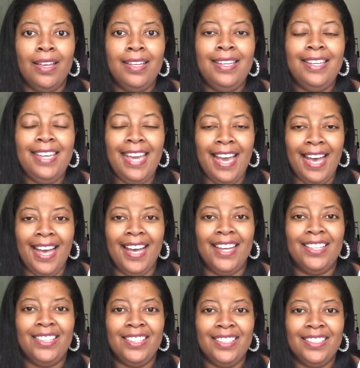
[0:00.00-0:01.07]
Yeah,
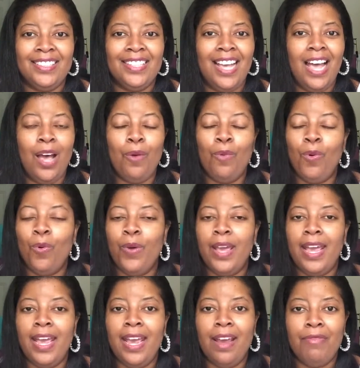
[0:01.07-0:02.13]
I won't
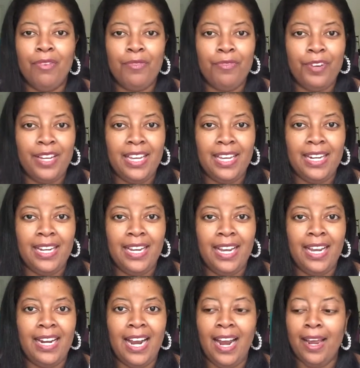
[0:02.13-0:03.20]
ever forget it.
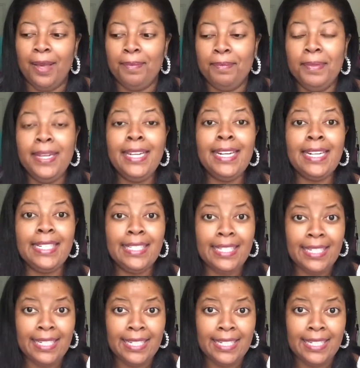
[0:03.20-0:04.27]
And I
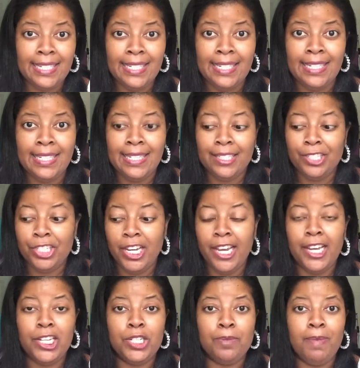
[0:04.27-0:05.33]
immediately
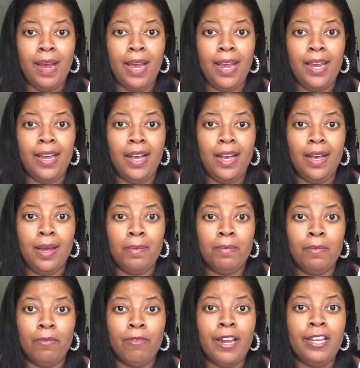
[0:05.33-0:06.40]
changed my
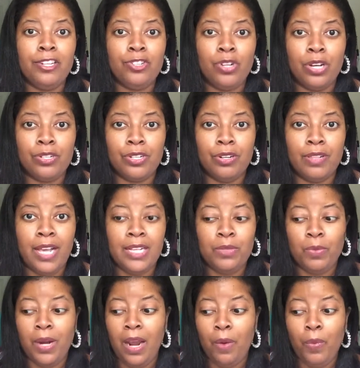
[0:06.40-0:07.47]
rate structure. That's
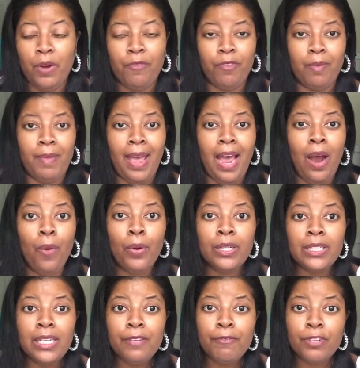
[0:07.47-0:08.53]
when I went from
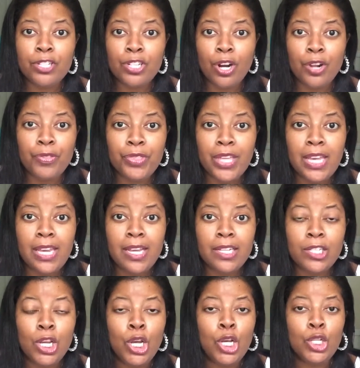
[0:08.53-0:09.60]
hourly for certain
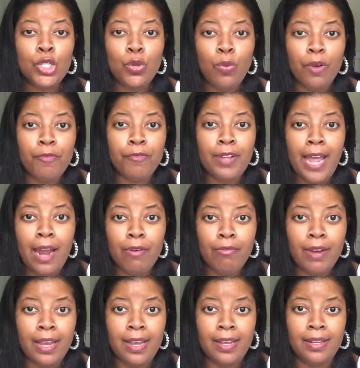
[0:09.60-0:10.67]
things to a flat
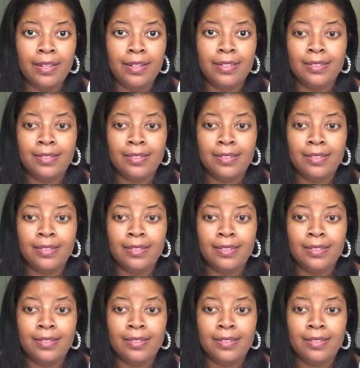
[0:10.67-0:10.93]
rate.